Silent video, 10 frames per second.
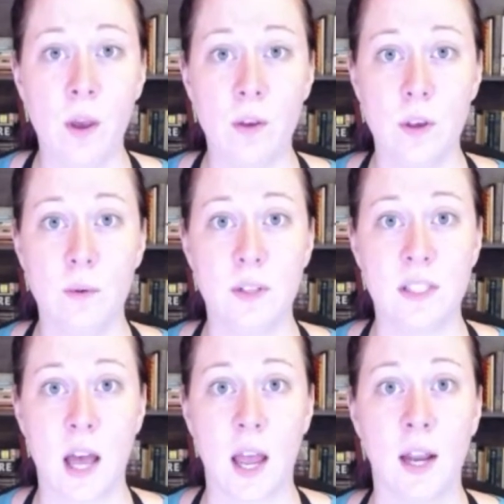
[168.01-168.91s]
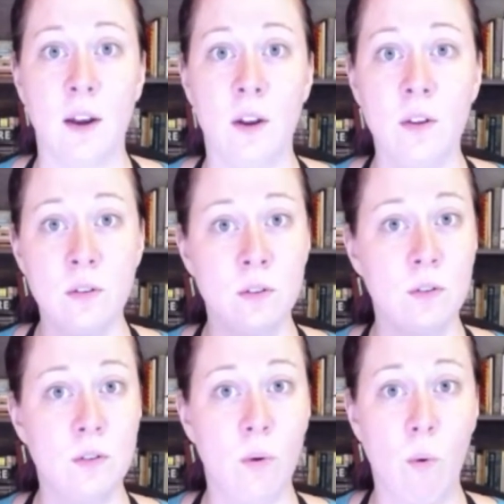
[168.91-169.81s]
you would sign
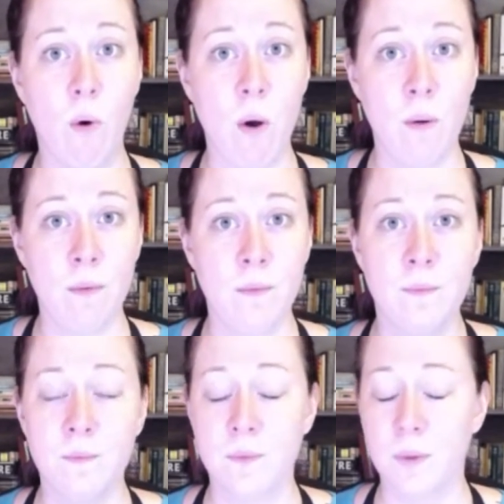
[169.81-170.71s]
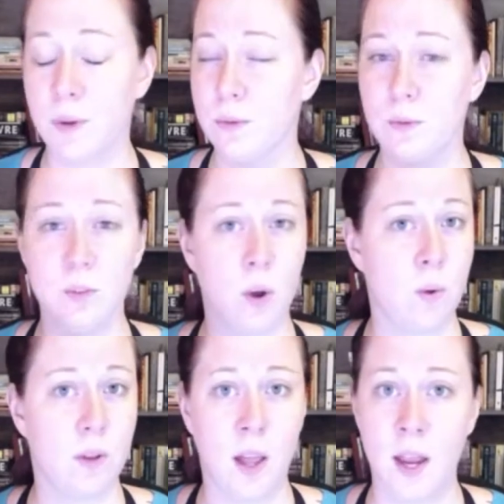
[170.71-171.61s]
school,
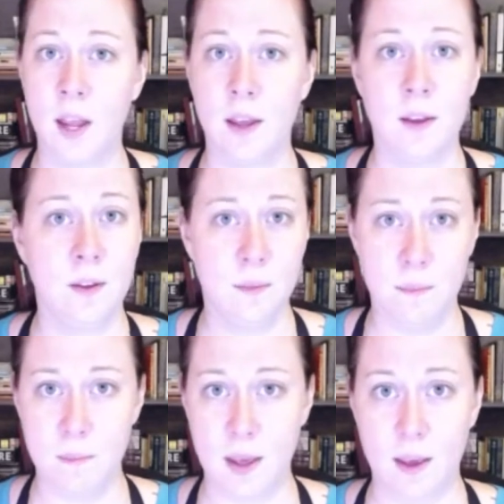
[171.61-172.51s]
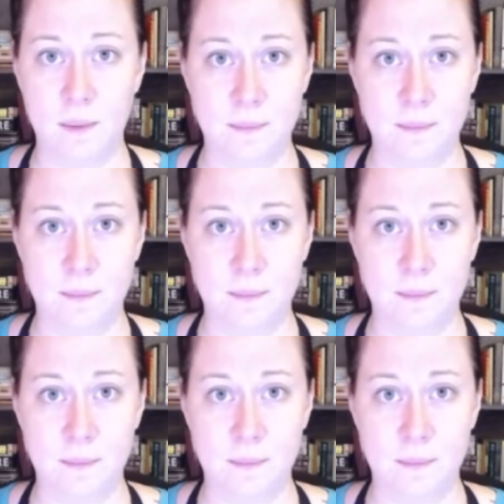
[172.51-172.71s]
don't like me.